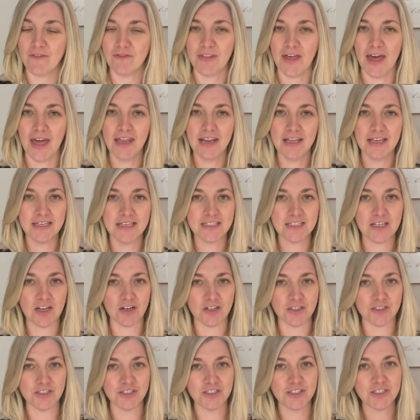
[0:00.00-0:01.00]
That is
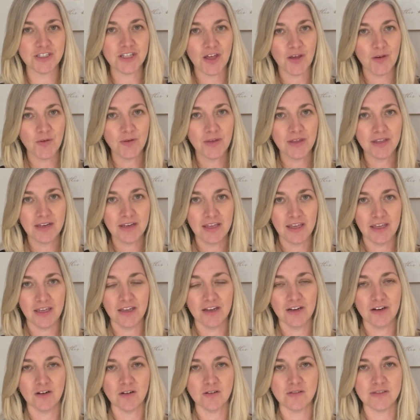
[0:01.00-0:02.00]
our slogan
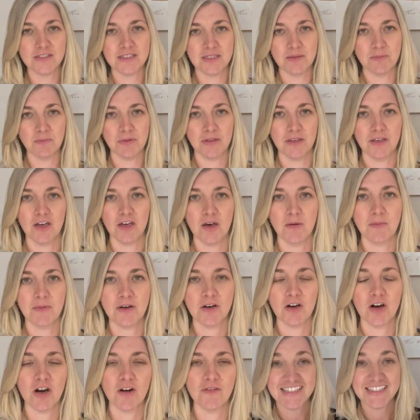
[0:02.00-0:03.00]
here on Simply Home and
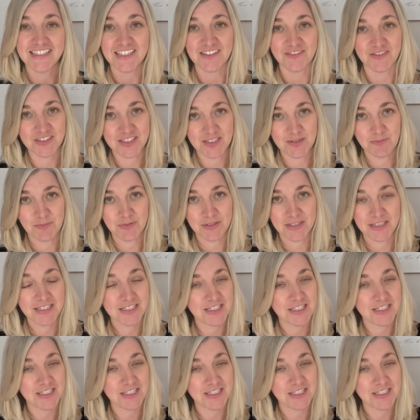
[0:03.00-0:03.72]
Heart: to live simply,